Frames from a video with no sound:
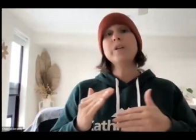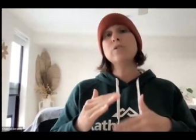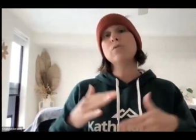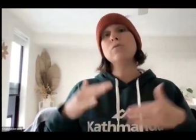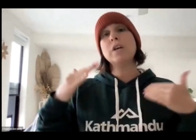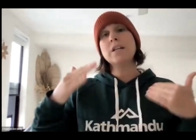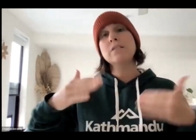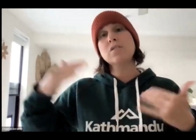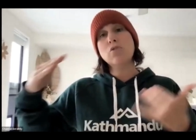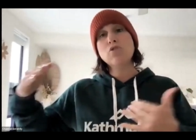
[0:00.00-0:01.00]
we do
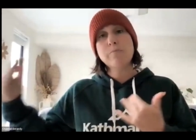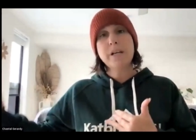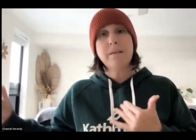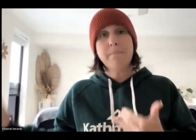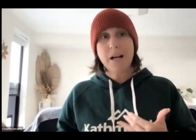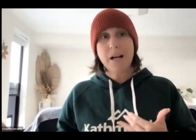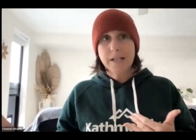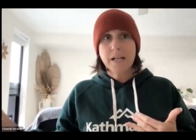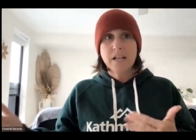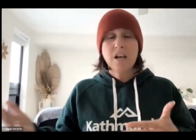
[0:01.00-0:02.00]
in social media
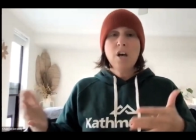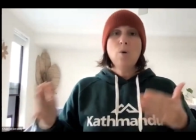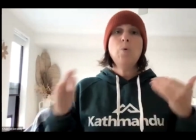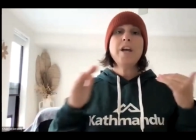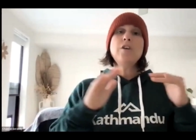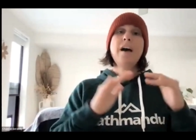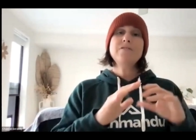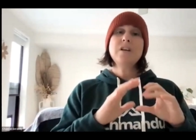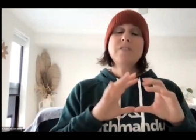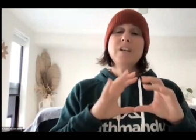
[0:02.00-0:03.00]
marketing, where you
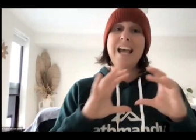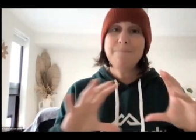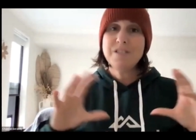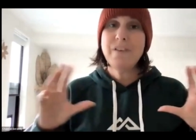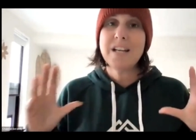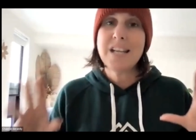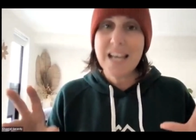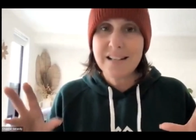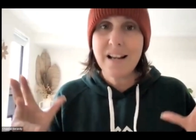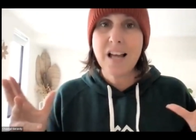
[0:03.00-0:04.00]
have to have a captivating
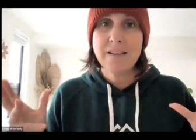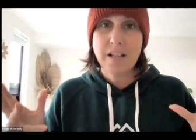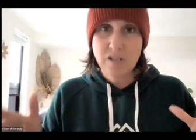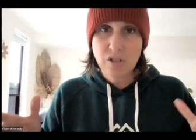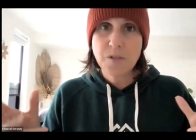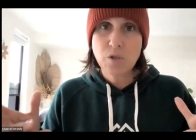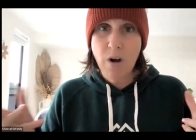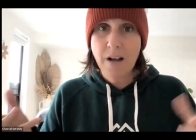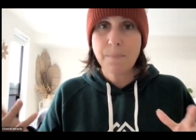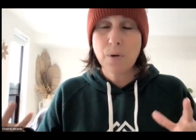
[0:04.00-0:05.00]
headline that stops the
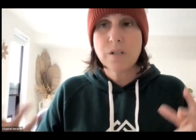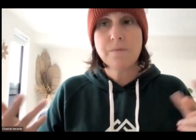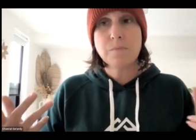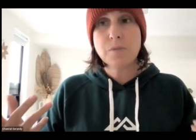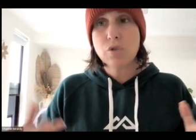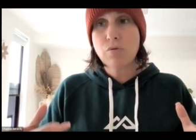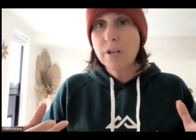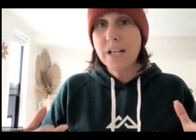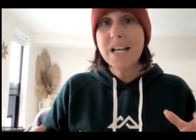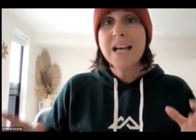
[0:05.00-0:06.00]
right person from
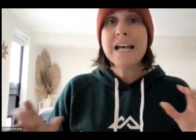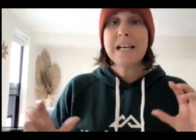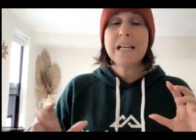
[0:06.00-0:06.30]
scrolling.